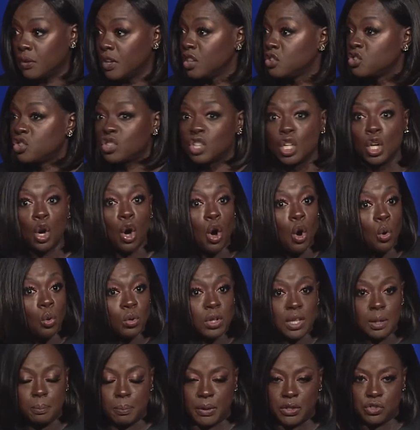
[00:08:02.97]
It's the
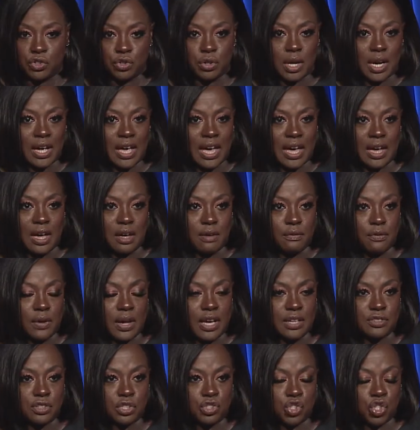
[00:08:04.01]
only picture I have
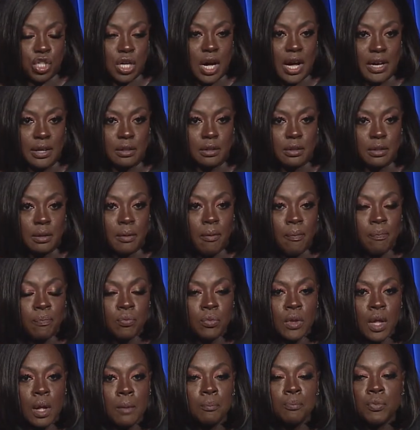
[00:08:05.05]
as a child.
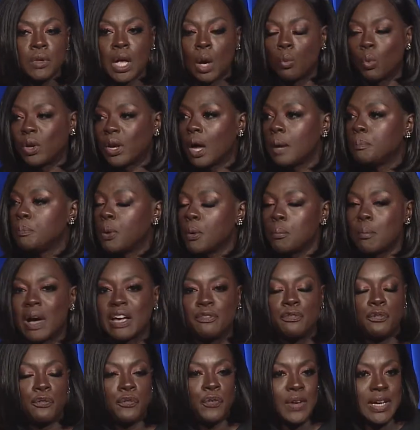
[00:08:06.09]
And when I put my
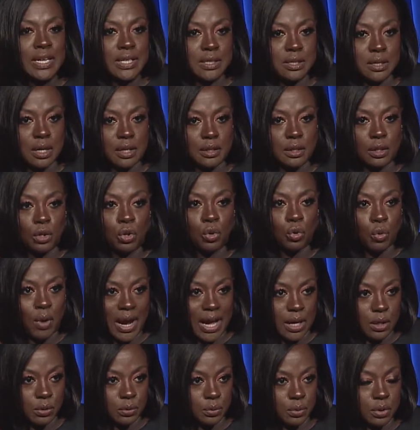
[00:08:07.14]
feet on the
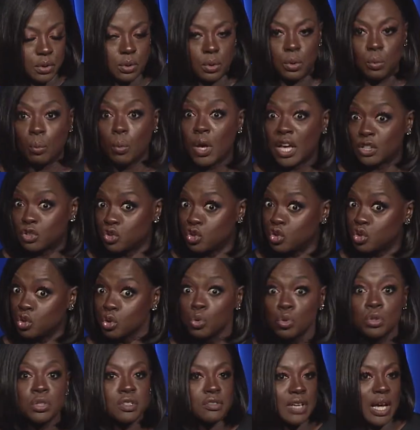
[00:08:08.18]
ground, as
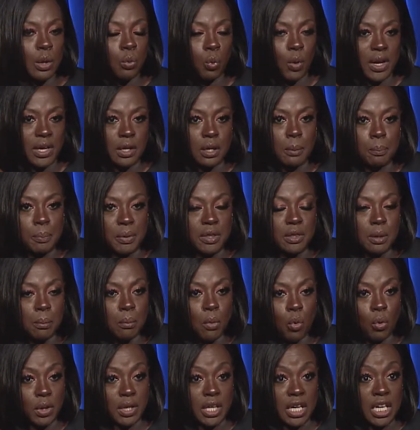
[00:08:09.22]
soon as I wake up in the
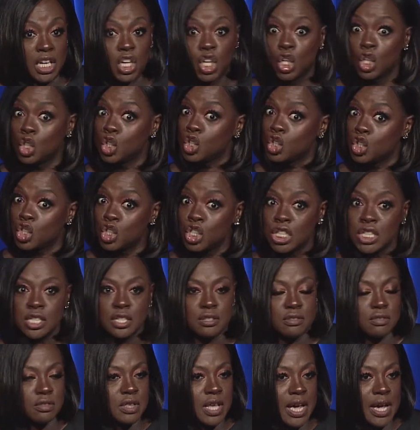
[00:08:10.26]
morning, she
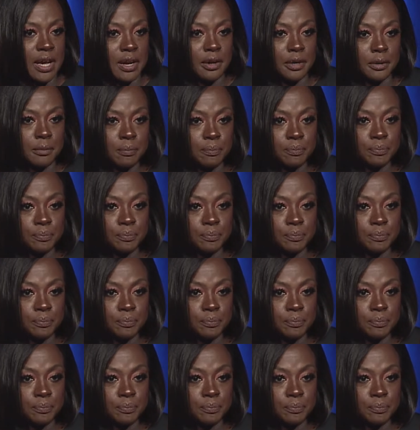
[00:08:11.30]
is there.